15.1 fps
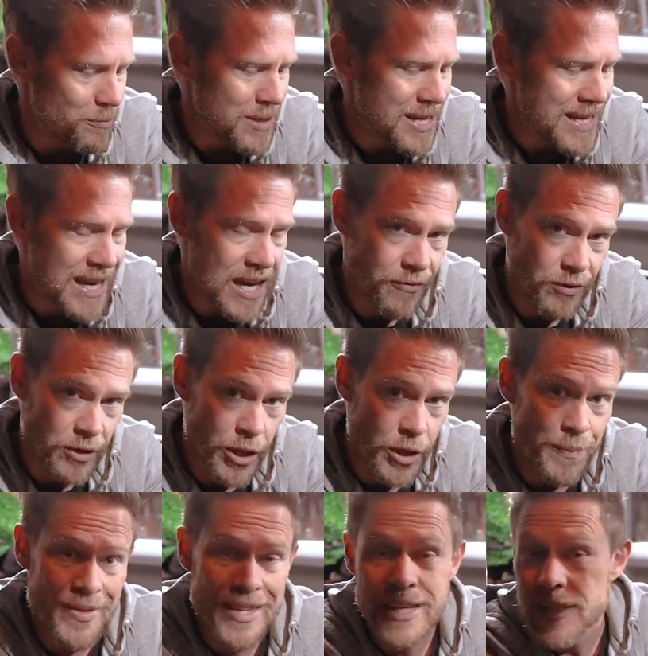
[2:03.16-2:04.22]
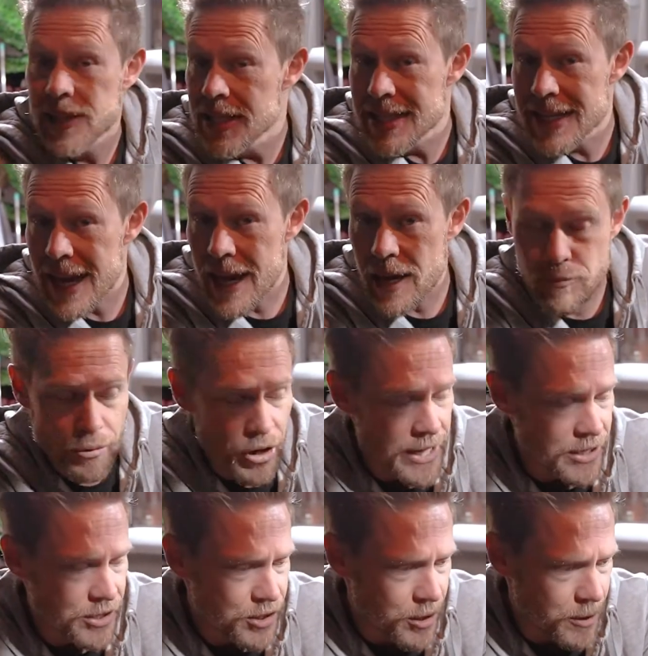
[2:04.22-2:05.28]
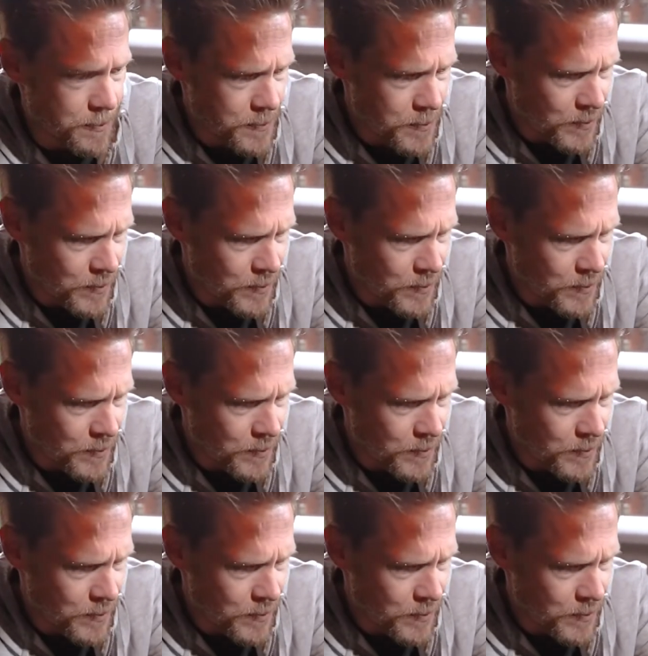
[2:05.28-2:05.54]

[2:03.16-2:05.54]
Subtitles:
Be careful though, these can break, so